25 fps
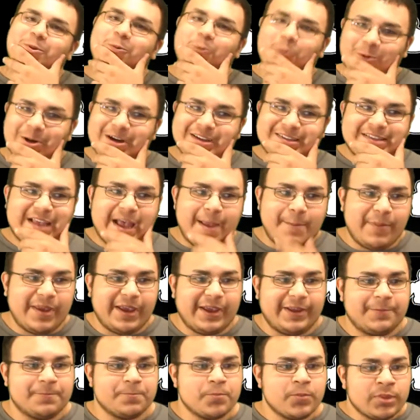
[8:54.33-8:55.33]
what does that
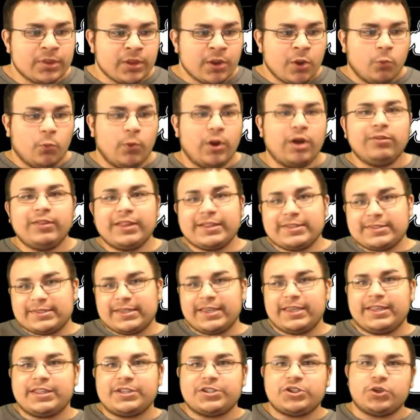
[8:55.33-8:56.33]
mean? Well, let's
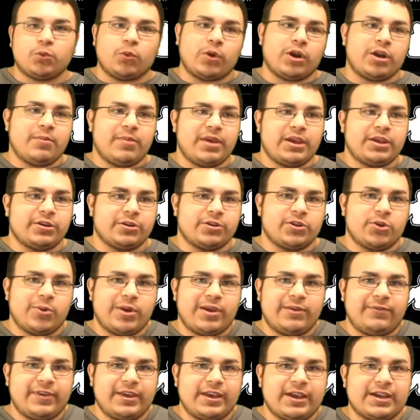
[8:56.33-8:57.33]
say that you want to make your
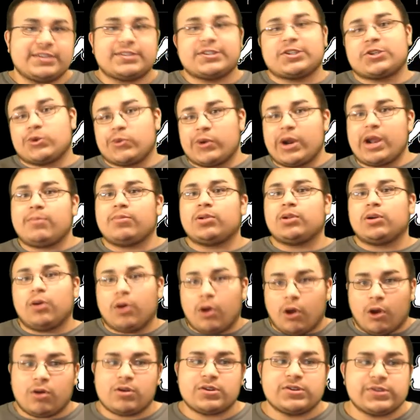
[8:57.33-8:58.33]
UAV a scrambler
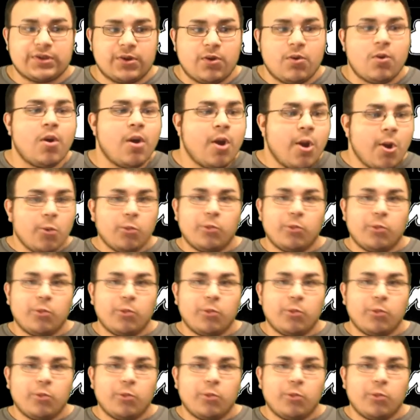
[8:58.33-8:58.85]
also.